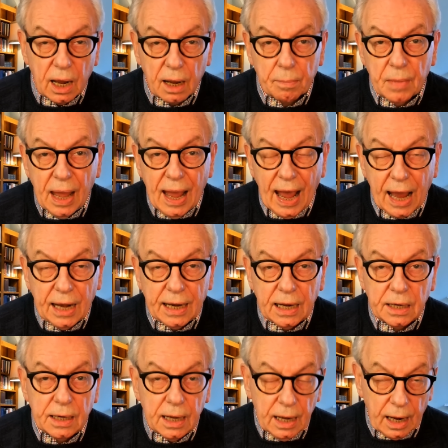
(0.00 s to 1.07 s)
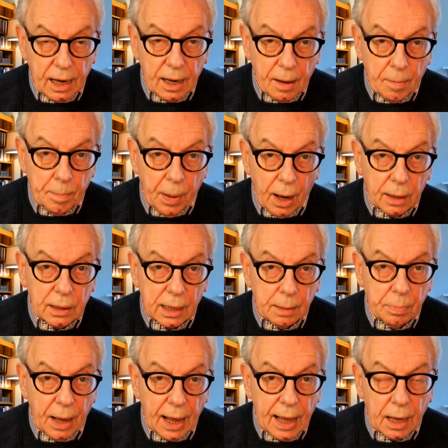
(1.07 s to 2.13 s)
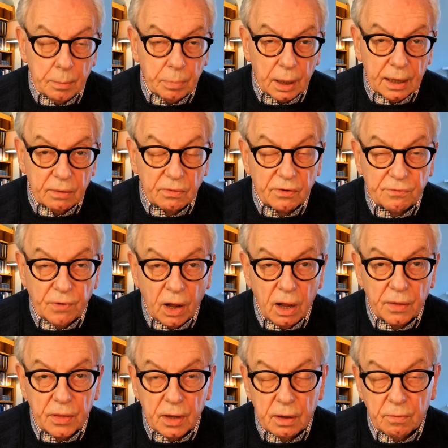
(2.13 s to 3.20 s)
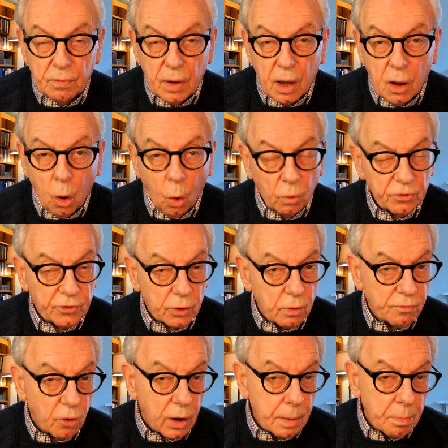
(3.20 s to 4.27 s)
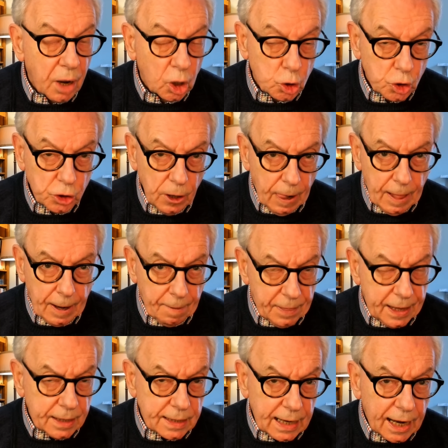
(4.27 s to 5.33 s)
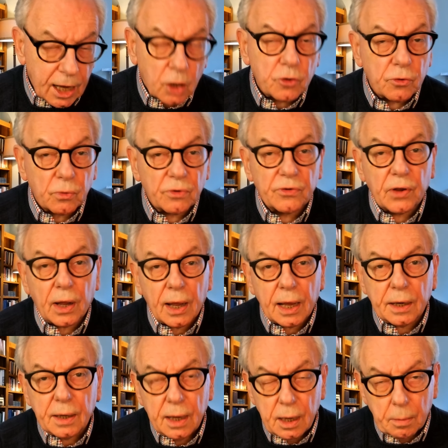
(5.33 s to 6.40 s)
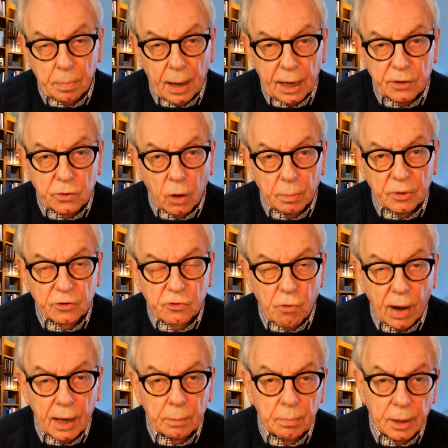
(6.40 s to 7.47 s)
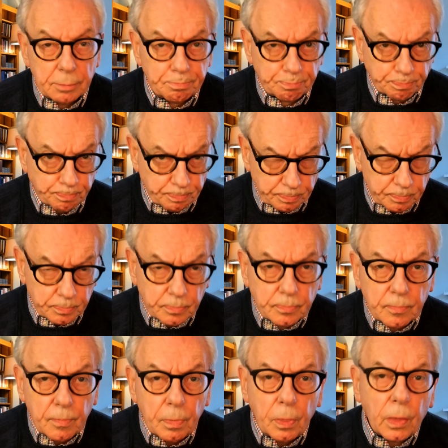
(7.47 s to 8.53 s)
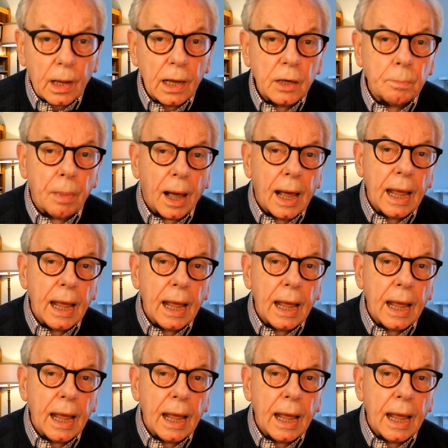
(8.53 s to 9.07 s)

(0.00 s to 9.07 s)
headed partly by Anne Boleyn's father, also very much at the intellectual side by Thomas Cranmer, and by